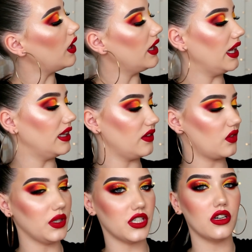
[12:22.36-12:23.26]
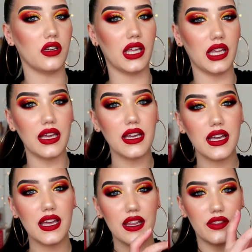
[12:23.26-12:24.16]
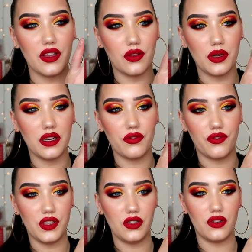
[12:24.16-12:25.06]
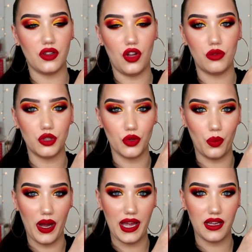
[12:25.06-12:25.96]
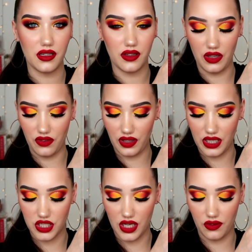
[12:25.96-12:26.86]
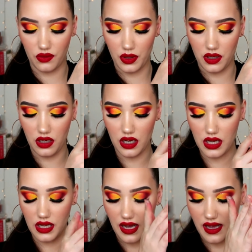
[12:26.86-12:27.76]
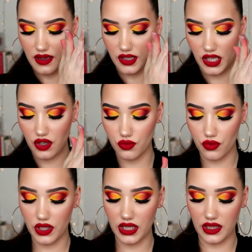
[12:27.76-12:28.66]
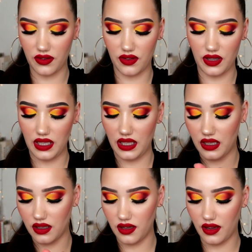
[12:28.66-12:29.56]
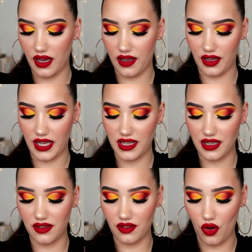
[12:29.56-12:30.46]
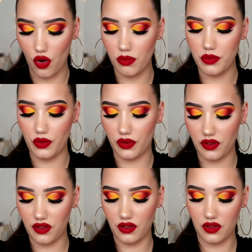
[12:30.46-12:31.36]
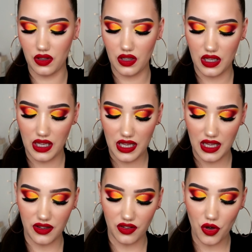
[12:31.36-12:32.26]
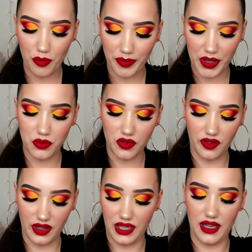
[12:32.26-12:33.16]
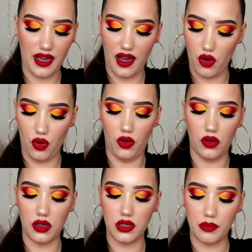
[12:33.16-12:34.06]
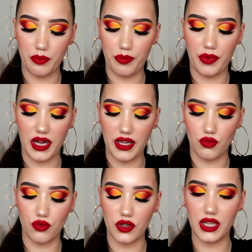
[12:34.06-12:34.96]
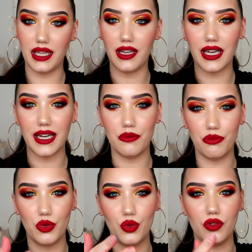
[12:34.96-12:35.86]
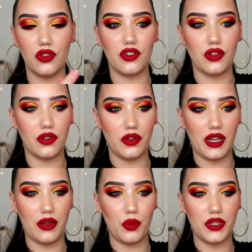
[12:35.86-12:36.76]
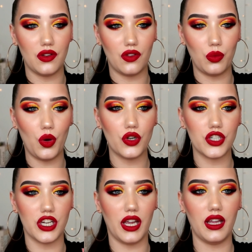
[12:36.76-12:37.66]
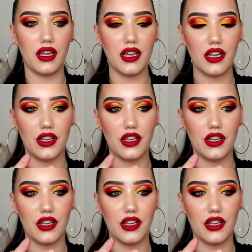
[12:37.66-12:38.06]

Again, that's quite chunky. This one feels a lot more wet, the Seychelles one. You can really see that, like, it's almost, it's not bouncy at all, but it really kind of molds to, like, when you swatch it.